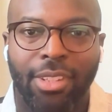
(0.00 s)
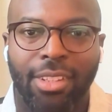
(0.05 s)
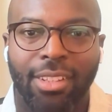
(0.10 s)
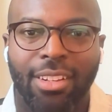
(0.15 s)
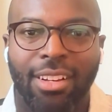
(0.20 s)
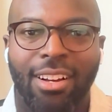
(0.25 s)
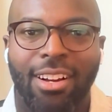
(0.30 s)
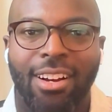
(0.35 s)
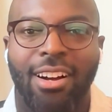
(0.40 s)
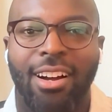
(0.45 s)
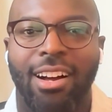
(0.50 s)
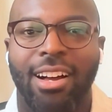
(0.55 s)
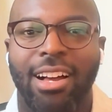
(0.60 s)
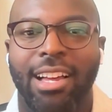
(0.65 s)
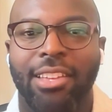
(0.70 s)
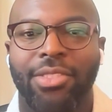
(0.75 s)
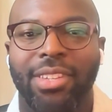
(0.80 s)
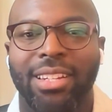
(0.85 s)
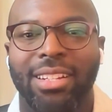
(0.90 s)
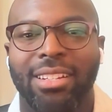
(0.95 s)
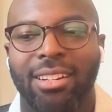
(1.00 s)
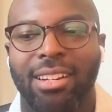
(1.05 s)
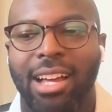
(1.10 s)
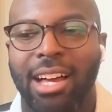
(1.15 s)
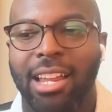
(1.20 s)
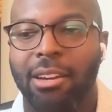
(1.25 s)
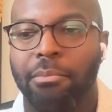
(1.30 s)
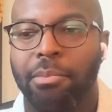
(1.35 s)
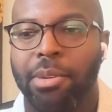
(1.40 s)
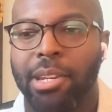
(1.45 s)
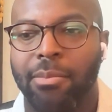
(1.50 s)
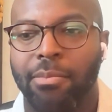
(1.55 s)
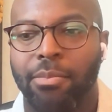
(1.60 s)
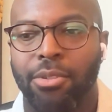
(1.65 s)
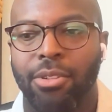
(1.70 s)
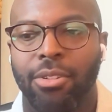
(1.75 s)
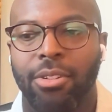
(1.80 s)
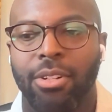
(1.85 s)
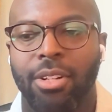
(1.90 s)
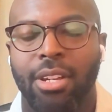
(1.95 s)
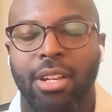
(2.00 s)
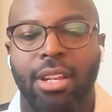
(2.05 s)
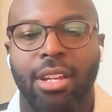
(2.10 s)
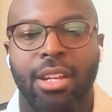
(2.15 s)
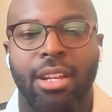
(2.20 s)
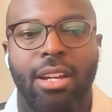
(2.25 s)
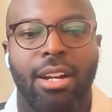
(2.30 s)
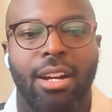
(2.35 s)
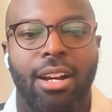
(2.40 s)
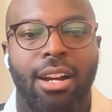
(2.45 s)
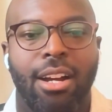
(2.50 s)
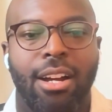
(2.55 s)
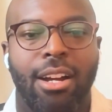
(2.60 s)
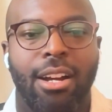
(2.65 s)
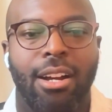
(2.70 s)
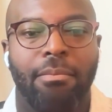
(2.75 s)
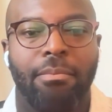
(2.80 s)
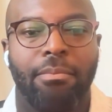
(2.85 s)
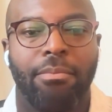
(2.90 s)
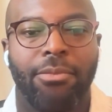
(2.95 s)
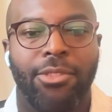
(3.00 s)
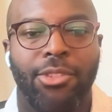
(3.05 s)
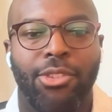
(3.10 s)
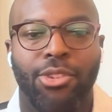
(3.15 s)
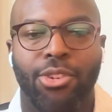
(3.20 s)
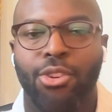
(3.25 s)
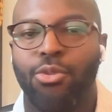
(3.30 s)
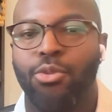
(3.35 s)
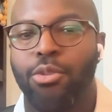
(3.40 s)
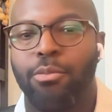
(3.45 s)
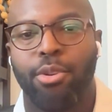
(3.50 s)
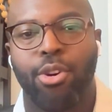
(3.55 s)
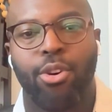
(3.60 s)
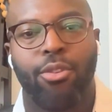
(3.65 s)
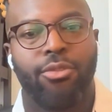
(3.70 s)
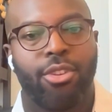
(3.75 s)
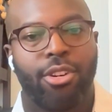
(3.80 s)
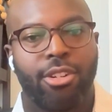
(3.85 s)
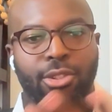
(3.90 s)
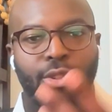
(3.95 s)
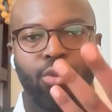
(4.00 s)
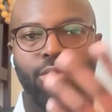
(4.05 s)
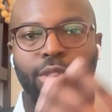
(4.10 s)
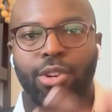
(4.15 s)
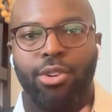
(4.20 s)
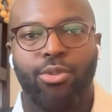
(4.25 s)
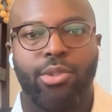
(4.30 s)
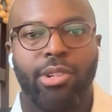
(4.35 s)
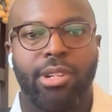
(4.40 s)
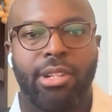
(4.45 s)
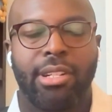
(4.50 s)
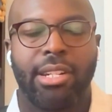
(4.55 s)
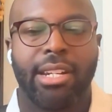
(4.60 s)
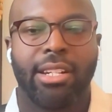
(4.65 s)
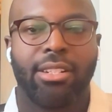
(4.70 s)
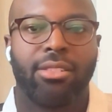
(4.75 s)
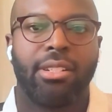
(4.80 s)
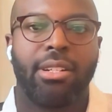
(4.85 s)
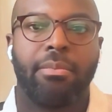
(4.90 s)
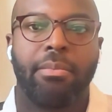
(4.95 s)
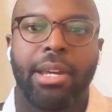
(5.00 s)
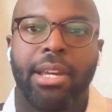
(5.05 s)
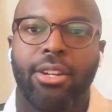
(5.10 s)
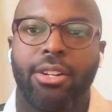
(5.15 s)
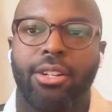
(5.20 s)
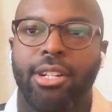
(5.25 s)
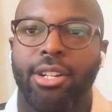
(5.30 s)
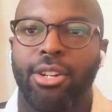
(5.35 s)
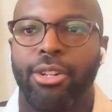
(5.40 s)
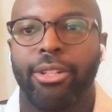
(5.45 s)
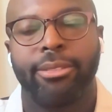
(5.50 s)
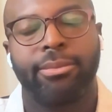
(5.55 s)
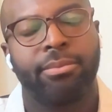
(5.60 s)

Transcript: Uh, I think a lot of people, um, you know, we're both on Twitter. We essentially met on there.